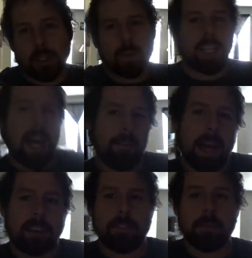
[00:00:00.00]
so we got
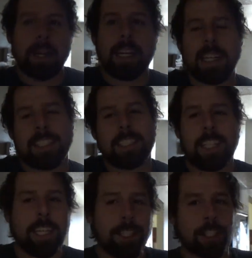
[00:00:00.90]
back from meeting his
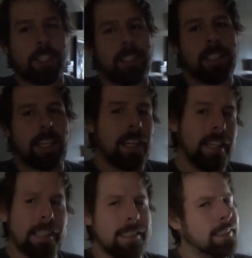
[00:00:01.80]
teachers and
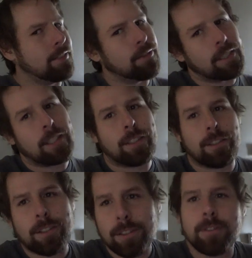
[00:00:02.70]
he was a
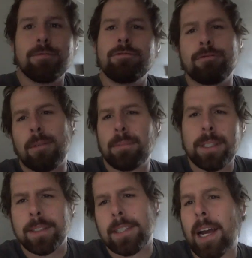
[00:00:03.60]
little grumpy
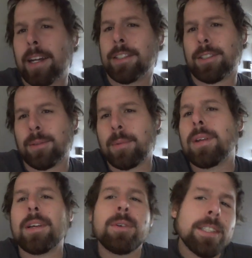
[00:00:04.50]
and tired, so
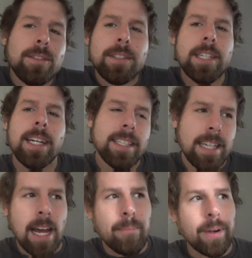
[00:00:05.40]
he went to go take a
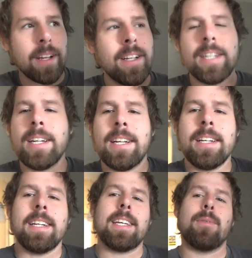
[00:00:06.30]
nap, but
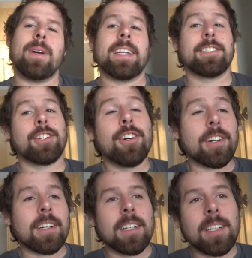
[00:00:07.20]
he went and took